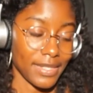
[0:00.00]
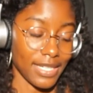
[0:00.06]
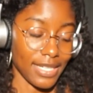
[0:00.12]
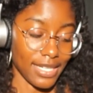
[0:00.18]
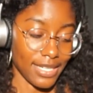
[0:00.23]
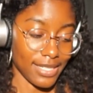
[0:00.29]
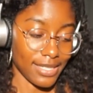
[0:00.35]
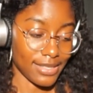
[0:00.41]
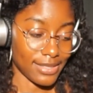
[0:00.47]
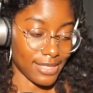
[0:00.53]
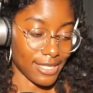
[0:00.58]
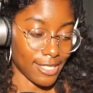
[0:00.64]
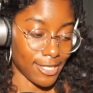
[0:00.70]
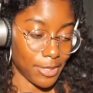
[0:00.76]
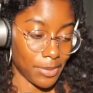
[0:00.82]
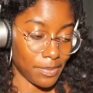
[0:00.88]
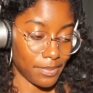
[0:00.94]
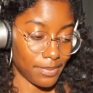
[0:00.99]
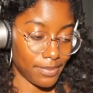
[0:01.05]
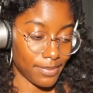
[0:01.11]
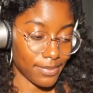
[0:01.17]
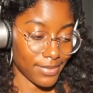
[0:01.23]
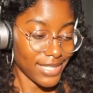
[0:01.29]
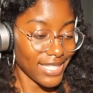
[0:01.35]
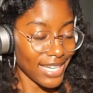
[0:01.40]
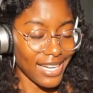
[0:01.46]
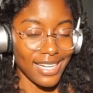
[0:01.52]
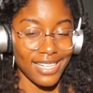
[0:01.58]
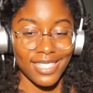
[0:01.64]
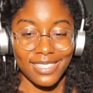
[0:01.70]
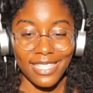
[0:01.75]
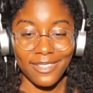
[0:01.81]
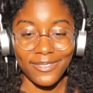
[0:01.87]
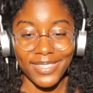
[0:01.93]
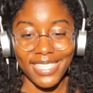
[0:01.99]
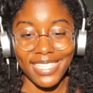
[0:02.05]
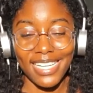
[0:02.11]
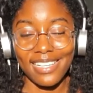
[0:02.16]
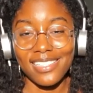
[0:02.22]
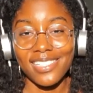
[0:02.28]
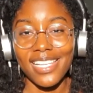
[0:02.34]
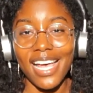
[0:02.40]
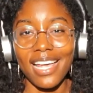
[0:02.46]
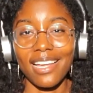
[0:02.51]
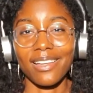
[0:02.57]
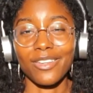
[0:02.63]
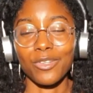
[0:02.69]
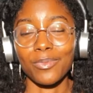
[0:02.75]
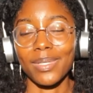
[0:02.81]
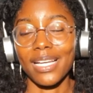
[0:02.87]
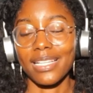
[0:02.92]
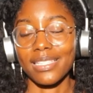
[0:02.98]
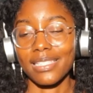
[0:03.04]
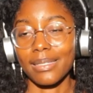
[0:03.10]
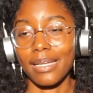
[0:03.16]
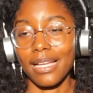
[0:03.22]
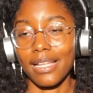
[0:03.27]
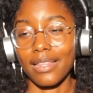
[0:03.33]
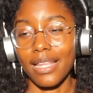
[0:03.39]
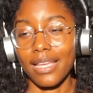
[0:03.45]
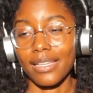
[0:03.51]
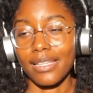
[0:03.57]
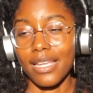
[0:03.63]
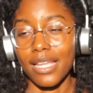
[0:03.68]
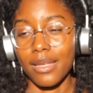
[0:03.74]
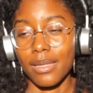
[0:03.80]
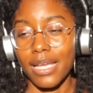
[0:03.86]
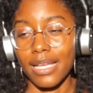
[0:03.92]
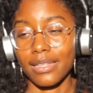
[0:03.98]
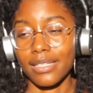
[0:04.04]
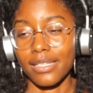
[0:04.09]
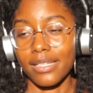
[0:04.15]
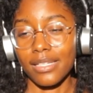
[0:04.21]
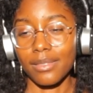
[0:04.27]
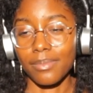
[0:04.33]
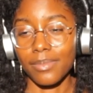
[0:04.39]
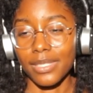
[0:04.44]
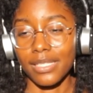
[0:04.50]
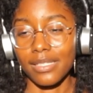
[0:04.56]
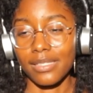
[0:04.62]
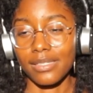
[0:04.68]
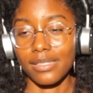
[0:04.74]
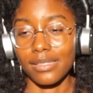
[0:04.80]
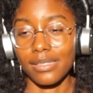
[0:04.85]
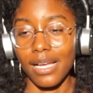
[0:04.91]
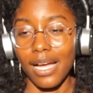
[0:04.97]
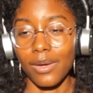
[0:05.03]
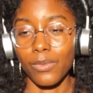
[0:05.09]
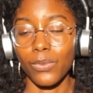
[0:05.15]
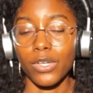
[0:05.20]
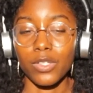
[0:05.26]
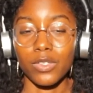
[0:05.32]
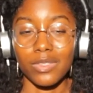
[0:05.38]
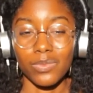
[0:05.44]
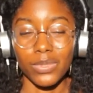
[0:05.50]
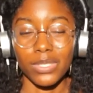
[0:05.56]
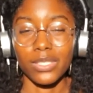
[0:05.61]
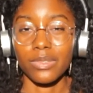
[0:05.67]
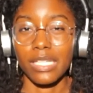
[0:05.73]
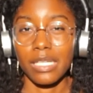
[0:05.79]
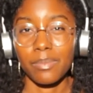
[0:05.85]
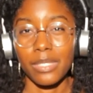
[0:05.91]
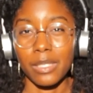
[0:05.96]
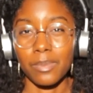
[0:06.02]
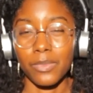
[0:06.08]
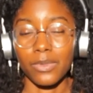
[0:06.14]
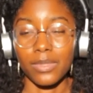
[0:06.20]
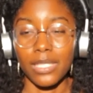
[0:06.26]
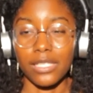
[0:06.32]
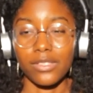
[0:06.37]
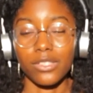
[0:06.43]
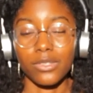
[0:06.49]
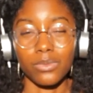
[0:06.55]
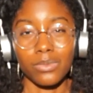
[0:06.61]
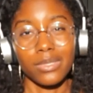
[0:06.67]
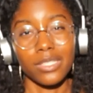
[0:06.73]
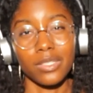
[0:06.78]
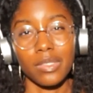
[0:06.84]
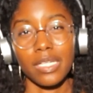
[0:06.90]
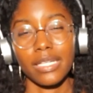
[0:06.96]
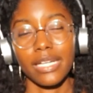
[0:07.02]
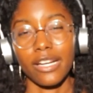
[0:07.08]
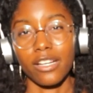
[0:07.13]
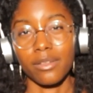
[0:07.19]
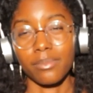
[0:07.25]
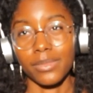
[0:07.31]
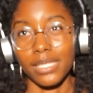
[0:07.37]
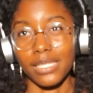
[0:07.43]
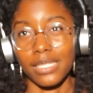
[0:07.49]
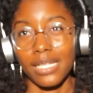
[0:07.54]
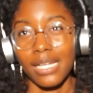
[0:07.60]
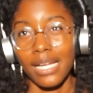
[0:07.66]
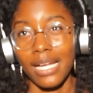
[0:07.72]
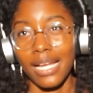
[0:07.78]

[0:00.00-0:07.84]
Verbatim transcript: And um, yeah, I definitely got sad a little bit at the, at that end. At the end, because I worked with really great people, and they took really great care of me.